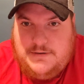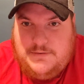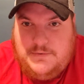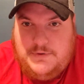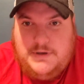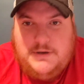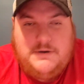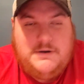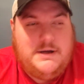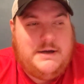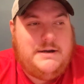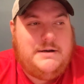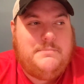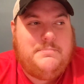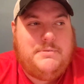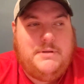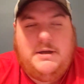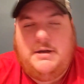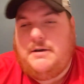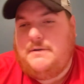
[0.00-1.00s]
We are not a
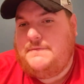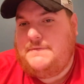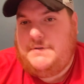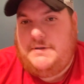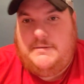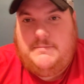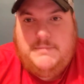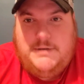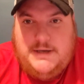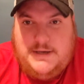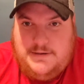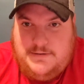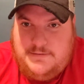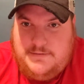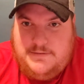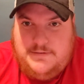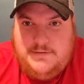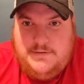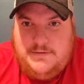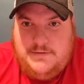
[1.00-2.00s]
playoff team yet.
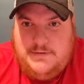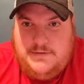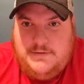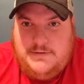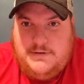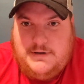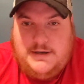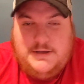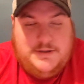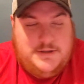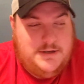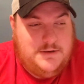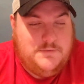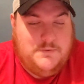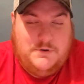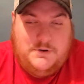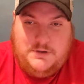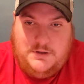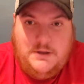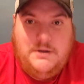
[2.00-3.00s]
I think
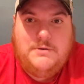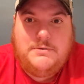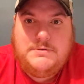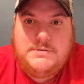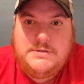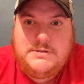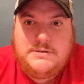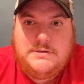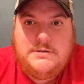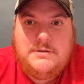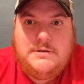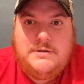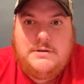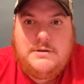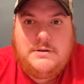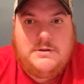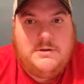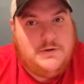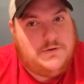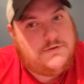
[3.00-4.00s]
we're close.
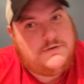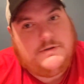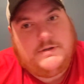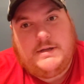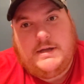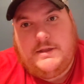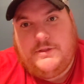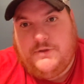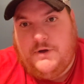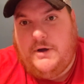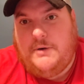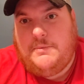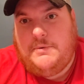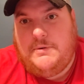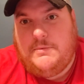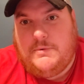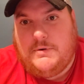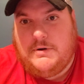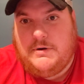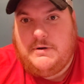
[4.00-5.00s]
Closer than I thought we
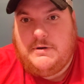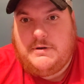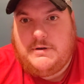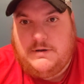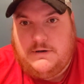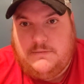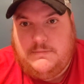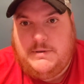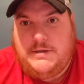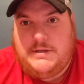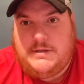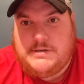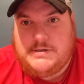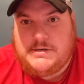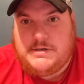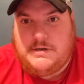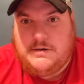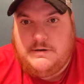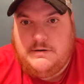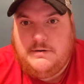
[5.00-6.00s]
were going to be
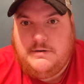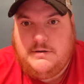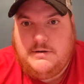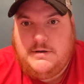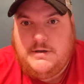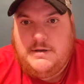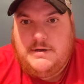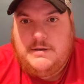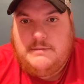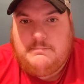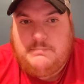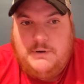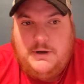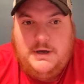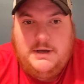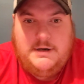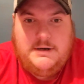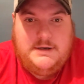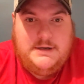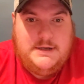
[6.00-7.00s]
this year.
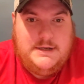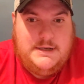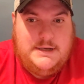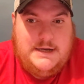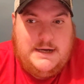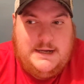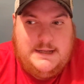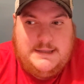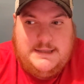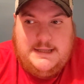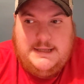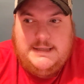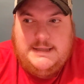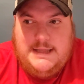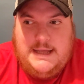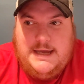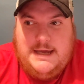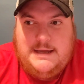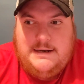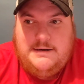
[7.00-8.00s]
But I think
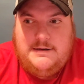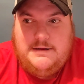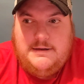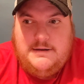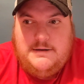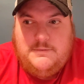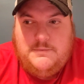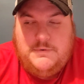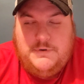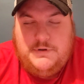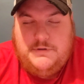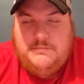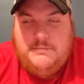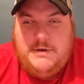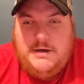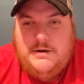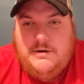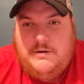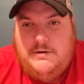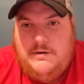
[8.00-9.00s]
that with
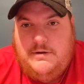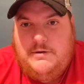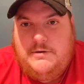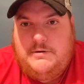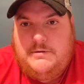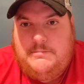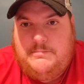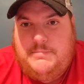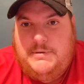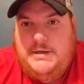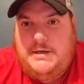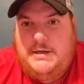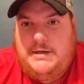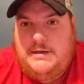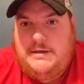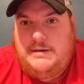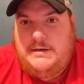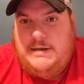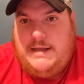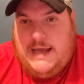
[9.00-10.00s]
Mariota
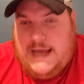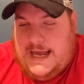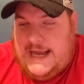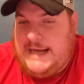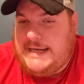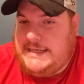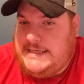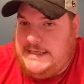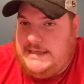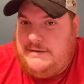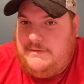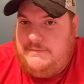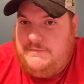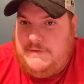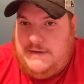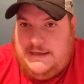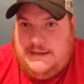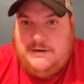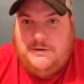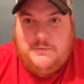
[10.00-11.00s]
being active
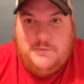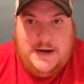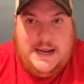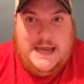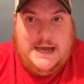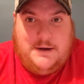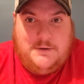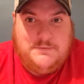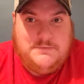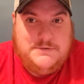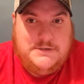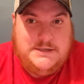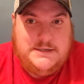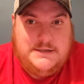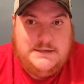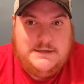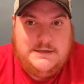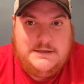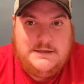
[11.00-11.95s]
and around,